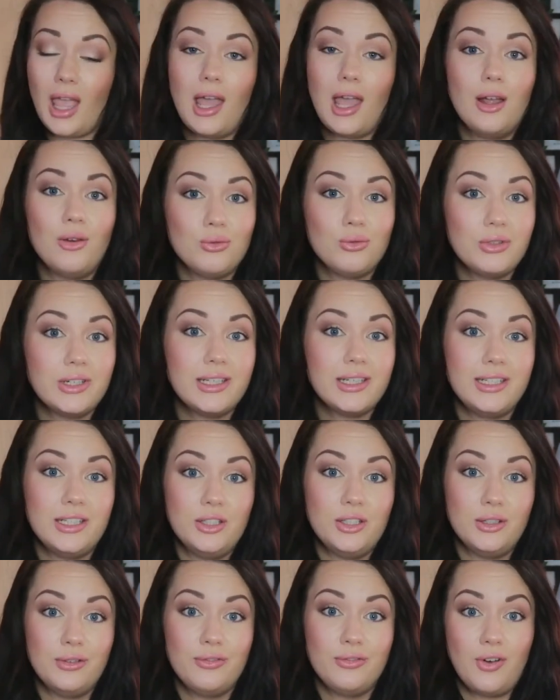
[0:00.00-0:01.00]
a really
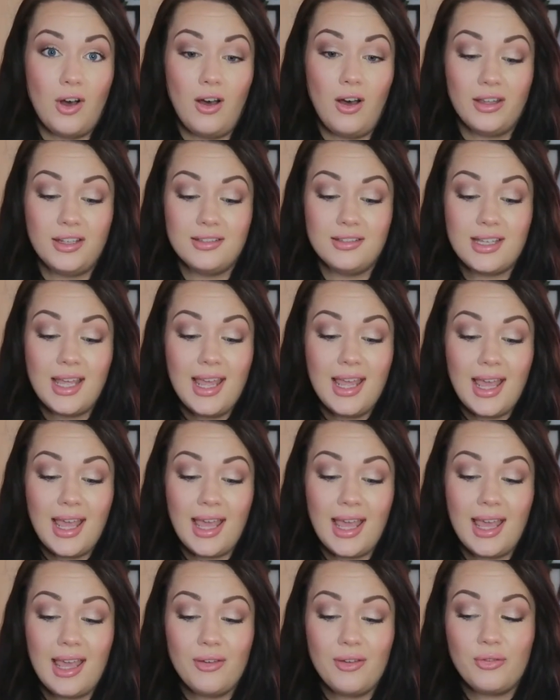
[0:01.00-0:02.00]
good find.
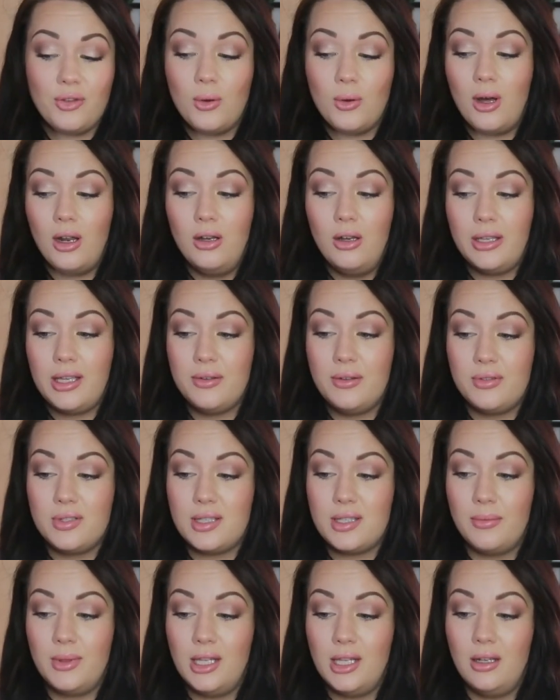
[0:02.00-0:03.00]
If you are looking for
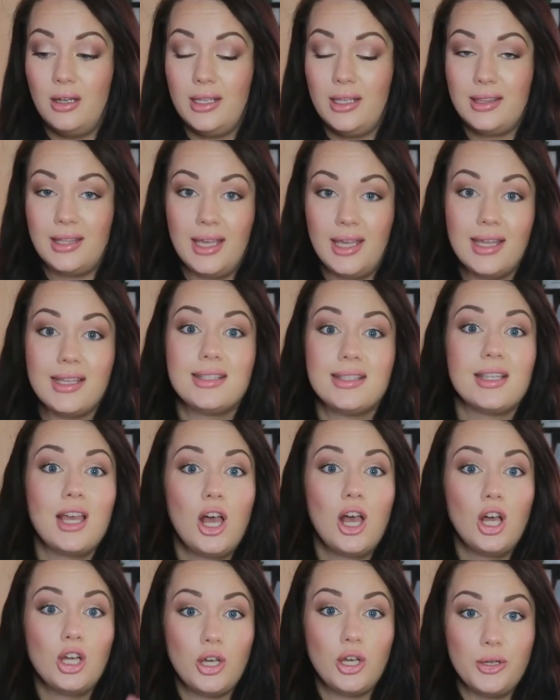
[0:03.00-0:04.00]
something like this,
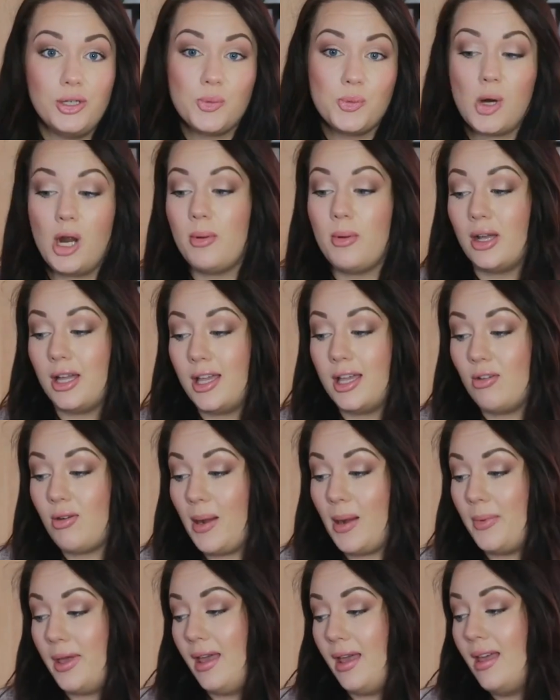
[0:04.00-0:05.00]
go to Primark and
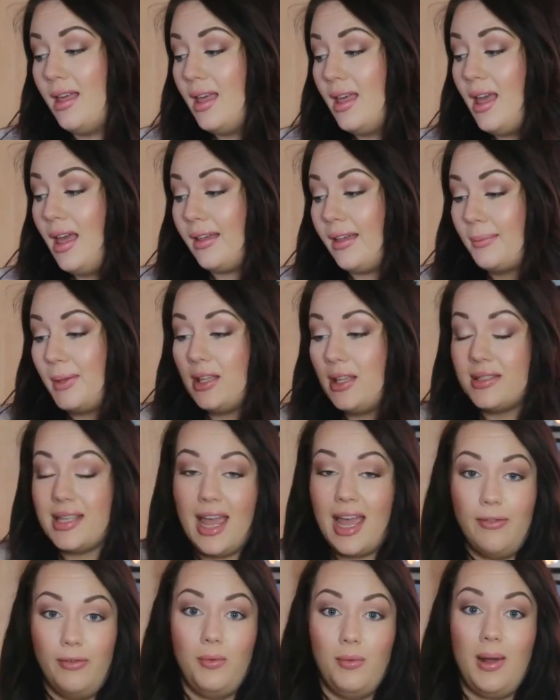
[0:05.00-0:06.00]
grab it, because
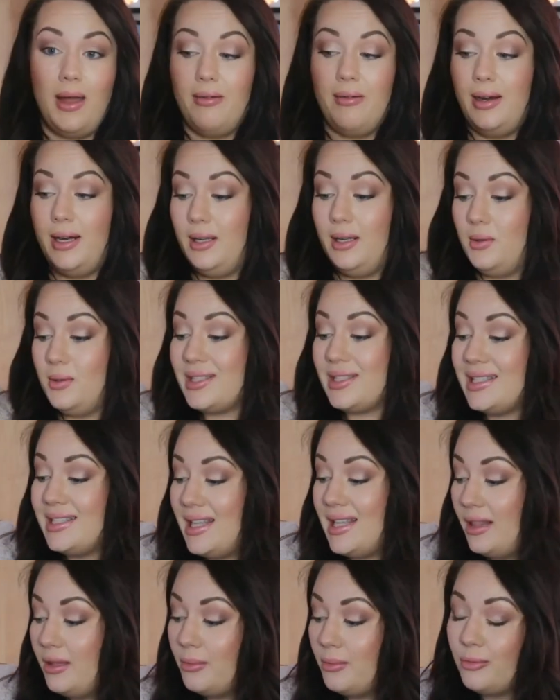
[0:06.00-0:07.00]
everywhere else is
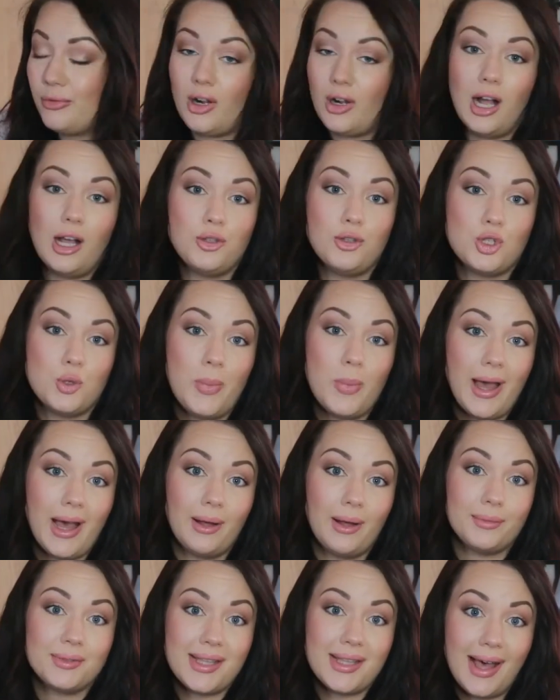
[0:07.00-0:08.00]
selling for
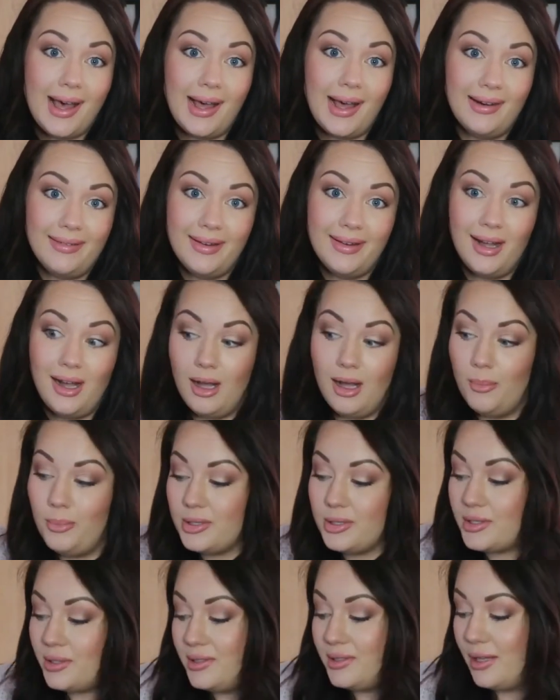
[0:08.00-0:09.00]
£100 and up.
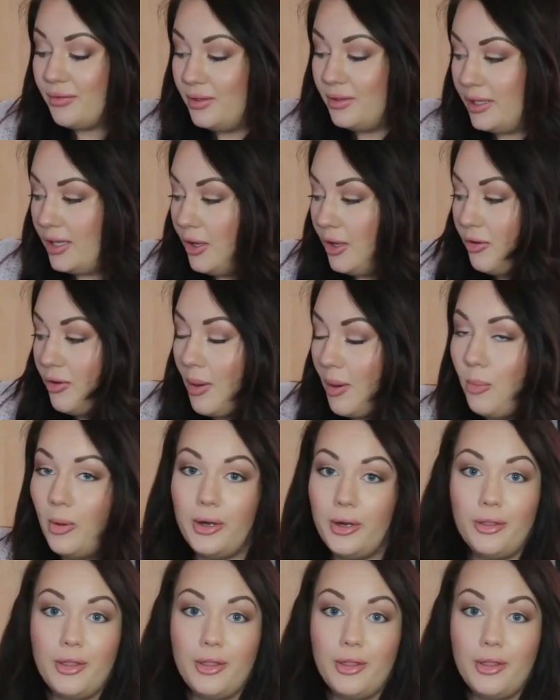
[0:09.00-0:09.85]
So definitely go grab one of